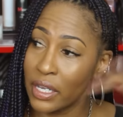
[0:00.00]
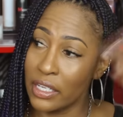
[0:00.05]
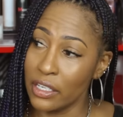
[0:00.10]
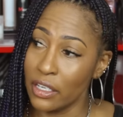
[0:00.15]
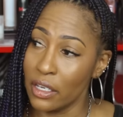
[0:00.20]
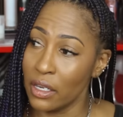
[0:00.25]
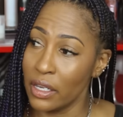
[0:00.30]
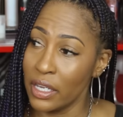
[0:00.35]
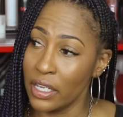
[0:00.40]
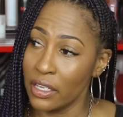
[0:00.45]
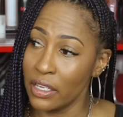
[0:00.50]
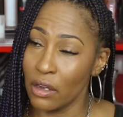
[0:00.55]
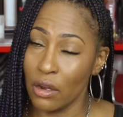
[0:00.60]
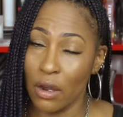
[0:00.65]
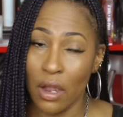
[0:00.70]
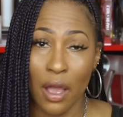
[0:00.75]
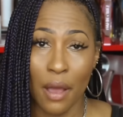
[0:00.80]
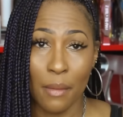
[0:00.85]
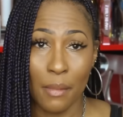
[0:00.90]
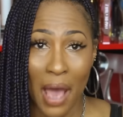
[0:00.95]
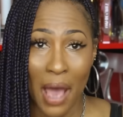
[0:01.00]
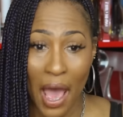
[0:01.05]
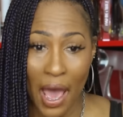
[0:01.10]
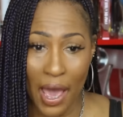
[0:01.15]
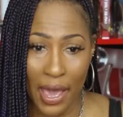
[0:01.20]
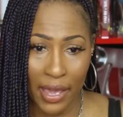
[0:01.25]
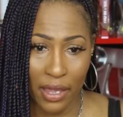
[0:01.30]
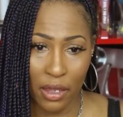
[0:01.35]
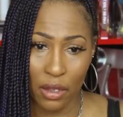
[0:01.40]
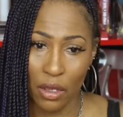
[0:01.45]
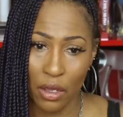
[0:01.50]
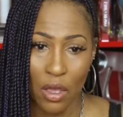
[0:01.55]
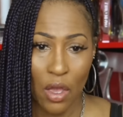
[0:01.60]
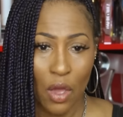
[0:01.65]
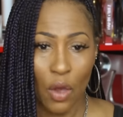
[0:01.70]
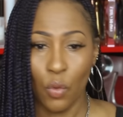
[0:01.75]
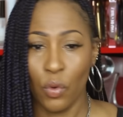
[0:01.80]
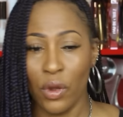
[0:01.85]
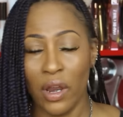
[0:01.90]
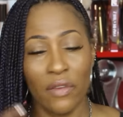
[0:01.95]
in your in your um, eye or
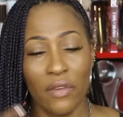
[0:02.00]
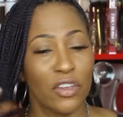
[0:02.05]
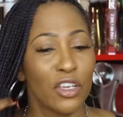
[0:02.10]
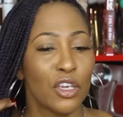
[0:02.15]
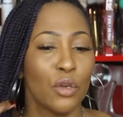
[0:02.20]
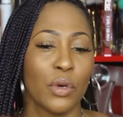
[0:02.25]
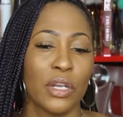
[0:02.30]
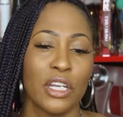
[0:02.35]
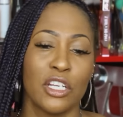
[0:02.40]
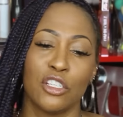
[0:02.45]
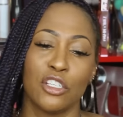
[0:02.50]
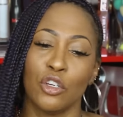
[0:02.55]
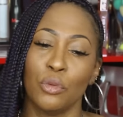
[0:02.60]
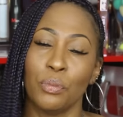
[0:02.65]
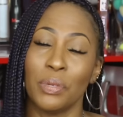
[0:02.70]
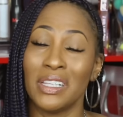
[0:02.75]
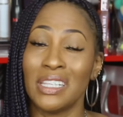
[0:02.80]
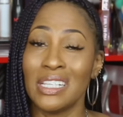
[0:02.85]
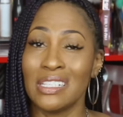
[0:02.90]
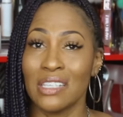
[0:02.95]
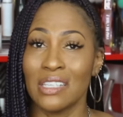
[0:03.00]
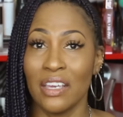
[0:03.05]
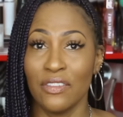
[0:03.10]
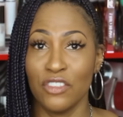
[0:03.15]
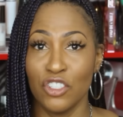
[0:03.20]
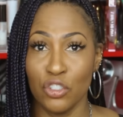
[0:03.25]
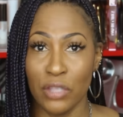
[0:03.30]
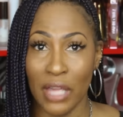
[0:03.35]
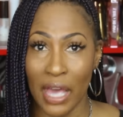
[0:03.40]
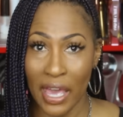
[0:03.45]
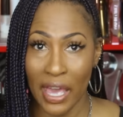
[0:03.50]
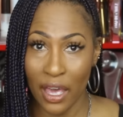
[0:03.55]
whatever you want to do. But this gives you that